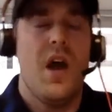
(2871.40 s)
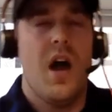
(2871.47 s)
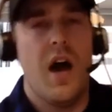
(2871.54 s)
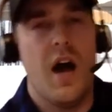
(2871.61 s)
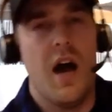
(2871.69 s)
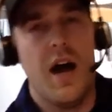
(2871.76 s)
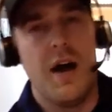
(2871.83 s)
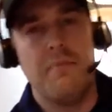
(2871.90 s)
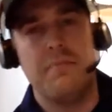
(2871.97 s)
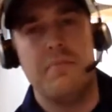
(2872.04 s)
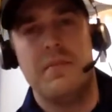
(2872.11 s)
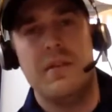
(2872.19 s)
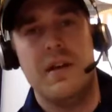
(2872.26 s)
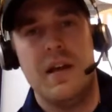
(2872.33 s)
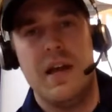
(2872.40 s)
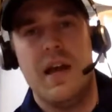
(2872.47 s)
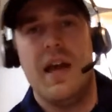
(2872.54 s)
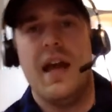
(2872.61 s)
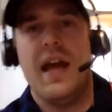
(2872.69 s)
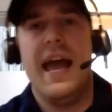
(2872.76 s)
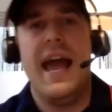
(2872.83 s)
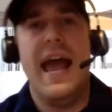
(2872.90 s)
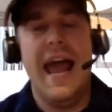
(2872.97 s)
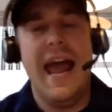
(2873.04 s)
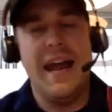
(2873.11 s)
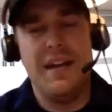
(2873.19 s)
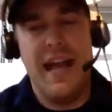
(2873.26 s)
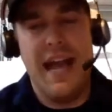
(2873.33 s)
Um,
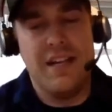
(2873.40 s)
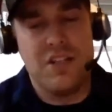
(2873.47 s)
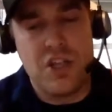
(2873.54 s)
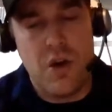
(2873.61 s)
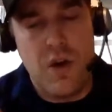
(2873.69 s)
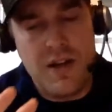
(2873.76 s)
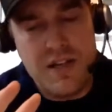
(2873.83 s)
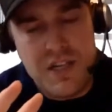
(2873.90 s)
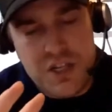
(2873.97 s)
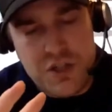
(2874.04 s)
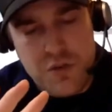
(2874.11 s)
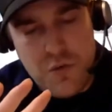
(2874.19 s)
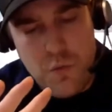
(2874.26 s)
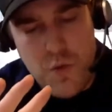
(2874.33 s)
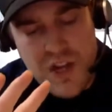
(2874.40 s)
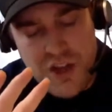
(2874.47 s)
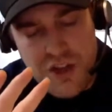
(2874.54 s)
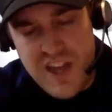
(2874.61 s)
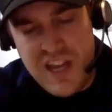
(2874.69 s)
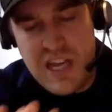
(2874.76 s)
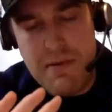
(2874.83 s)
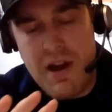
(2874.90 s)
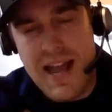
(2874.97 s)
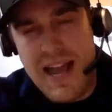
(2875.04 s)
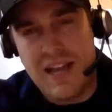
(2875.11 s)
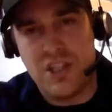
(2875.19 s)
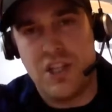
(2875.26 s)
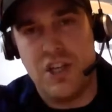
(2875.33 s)
and and so I just when you think about
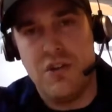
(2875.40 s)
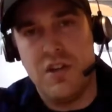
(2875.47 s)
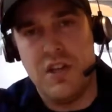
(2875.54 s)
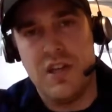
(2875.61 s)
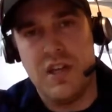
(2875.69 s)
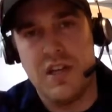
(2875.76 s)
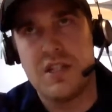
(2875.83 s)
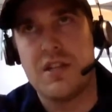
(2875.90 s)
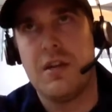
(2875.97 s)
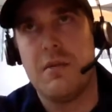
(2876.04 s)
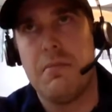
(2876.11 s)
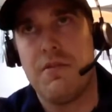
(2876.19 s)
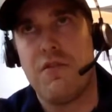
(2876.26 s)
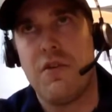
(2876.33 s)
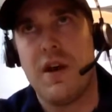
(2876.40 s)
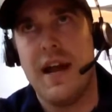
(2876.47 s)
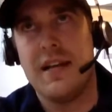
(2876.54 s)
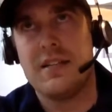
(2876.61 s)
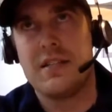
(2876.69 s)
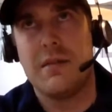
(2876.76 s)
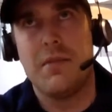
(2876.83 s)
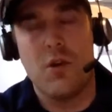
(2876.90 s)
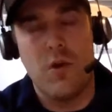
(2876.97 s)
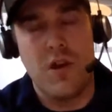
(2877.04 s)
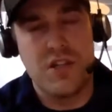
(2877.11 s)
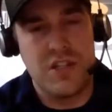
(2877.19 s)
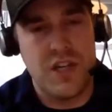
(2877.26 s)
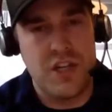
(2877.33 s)
executing this, before I answer some of the
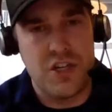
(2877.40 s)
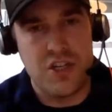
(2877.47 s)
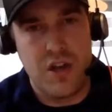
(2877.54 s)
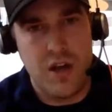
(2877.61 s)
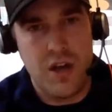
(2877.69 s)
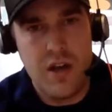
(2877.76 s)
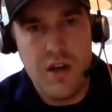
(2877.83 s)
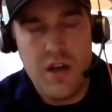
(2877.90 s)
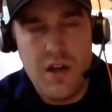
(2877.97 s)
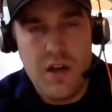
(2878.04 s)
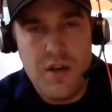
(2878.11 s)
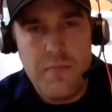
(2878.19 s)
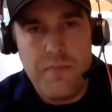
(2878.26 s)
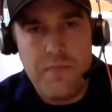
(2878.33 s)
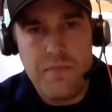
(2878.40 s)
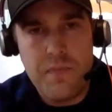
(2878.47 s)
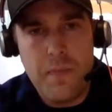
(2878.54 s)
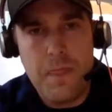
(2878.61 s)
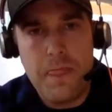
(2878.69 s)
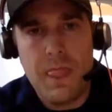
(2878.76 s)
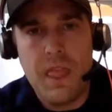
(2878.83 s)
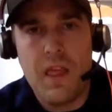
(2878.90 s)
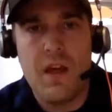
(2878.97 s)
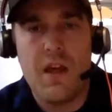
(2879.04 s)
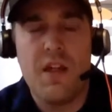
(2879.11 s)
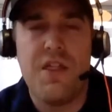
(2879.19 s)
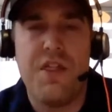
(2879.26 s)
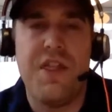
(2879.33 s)
questions I just saw,
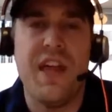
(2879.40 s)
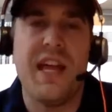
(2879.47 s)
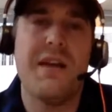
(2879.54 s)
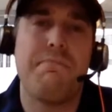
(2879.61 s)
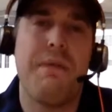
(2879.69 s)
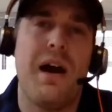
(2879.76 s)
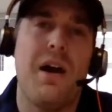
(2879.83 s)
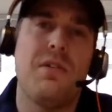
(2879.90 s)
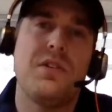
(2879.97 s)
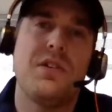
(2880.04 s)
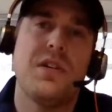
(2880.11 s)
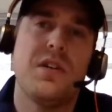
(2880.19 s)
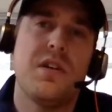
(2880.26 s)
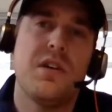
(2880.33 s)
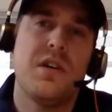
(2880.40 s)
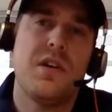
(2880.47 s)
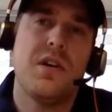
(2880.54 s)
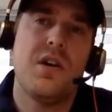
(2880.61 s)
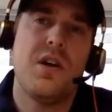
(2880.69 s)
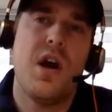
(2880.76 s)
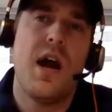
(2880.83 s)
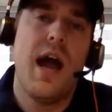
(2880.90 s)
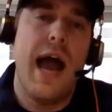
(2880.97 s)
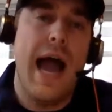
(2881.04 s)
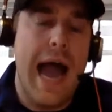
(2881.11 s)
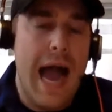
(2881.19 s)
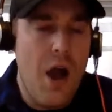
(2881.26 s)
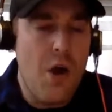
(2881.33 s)
think about
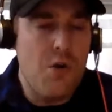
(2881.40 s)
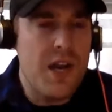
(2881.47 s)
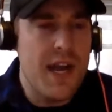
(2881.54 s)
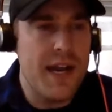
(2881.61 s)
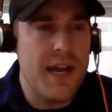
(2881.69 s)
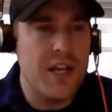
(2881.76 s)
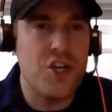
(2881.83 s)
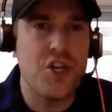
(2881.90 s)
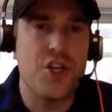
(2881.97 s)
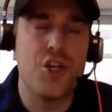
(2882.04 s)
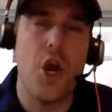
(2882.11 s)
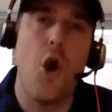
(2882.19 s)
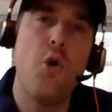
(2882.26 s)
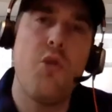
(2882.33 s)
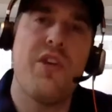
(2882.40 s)
how can I show